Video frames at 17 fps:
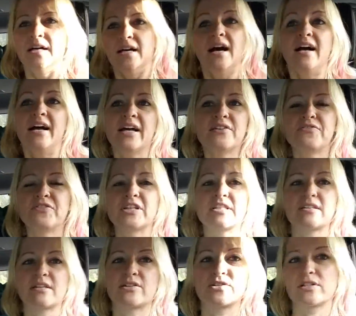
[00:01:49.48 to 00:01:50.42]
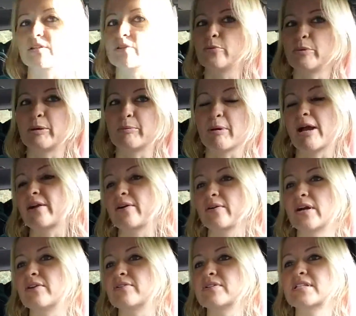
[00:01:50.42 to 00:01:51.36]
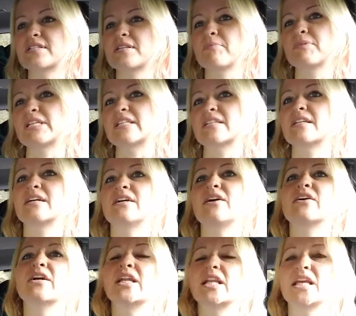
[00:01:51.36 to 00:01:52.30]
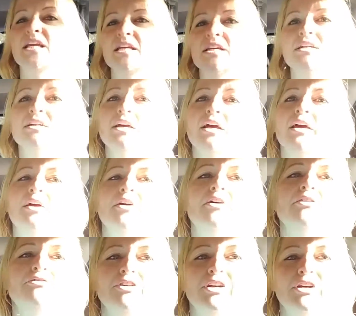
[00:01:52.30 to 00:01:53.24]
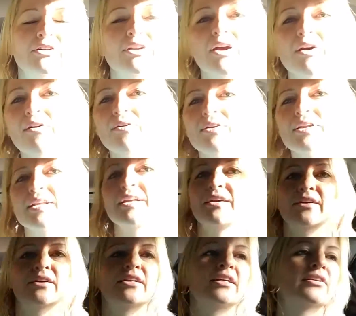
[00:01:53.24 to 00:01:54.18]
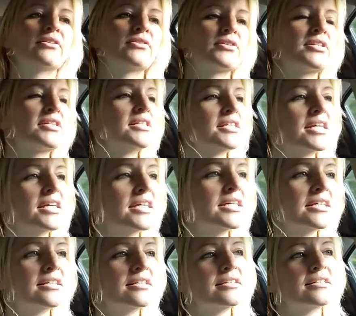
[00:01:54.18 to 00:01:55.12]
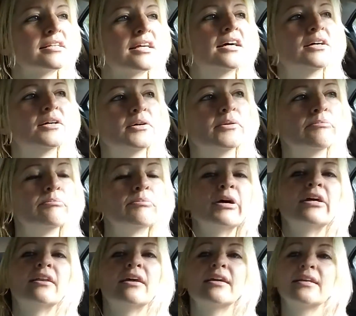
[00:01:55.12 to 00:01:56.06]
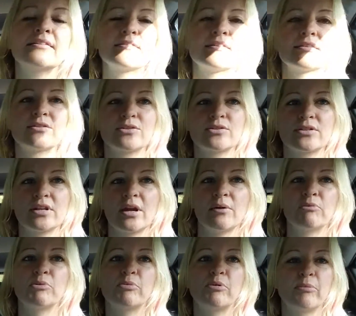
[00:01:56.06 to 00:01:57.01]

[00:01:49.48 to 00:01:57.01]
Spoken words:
it feels like just looping back around to something that I already figured out and I already understand. But I guess it's just time to